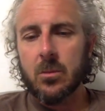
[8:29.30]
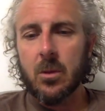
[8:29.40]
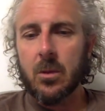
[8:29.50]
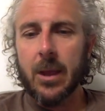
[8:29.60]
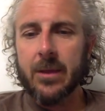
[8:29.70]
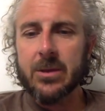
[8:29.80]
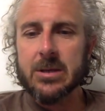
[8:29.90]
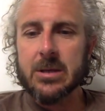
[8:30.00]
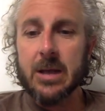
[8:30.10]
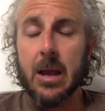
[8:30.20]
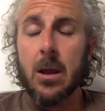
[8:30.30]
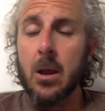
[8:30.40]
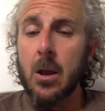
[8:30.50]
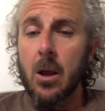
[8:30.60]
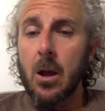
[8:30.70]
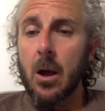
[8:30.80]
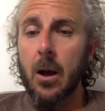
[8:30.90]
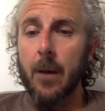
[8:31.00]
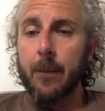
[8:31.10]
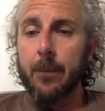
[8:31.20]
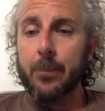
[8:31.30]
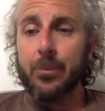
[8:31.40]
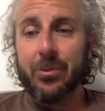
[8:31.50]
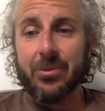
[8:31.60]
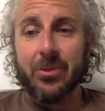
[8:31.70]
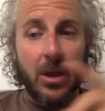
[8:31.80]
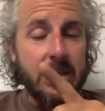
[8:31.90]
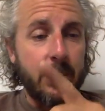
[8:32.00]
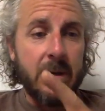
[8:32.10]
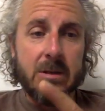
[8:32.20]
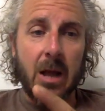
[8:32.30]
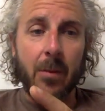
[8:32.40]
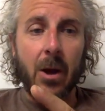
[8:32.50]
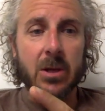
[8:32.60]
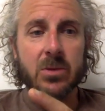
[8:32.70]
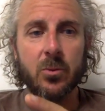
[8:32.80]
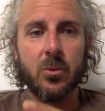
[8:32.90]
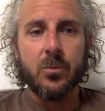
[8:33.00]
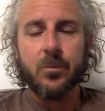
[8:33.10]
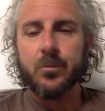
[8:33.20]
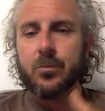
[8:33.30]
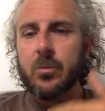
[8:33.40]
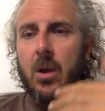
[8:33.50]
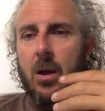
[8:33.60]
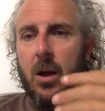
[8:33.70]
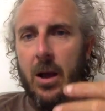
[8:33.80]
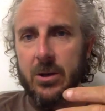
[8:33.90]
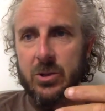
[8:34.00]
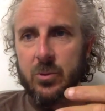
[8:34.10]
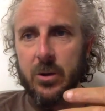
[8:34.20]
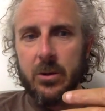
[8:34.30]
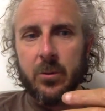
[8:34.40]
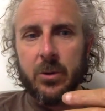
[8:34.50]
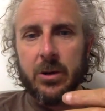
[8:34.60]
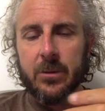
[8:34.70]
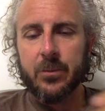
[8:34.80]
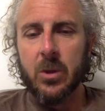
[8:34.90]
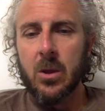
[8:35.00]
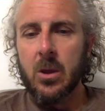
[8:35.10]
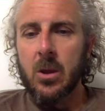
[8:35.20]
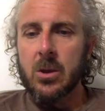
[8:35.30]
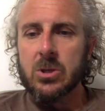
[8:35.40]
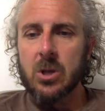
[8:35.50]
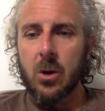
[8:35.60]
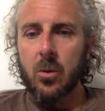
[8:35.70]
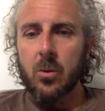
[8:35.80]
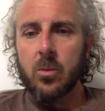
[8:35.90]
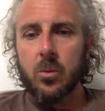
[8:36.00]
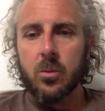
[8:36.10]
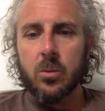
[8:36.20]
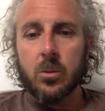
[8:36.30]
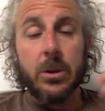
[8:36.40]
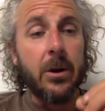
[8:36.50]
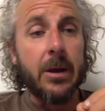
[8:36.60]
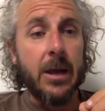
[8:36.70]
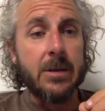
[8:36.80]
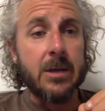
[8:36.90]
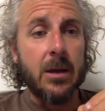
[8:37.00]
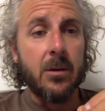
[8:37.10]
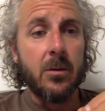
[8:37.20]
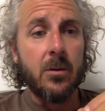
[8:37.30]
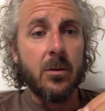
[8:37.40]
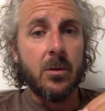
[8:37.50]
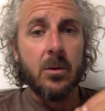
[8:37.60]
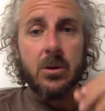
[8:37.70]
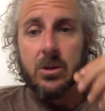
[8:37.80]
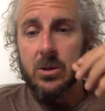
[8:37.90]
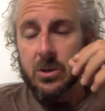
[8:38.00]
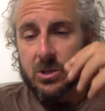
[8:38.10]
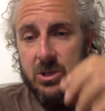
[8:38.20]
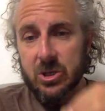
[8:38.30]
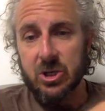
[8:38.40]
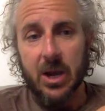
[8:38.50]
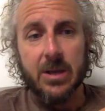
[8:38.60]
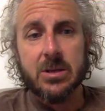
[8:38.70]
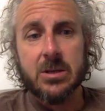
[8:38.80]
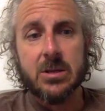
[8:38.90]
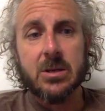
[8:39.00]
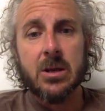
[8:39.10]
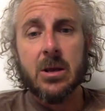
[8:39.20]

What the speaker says: like this today. Doesn't mean it's not possible. I just rarely read it. So, lyric essay suggests,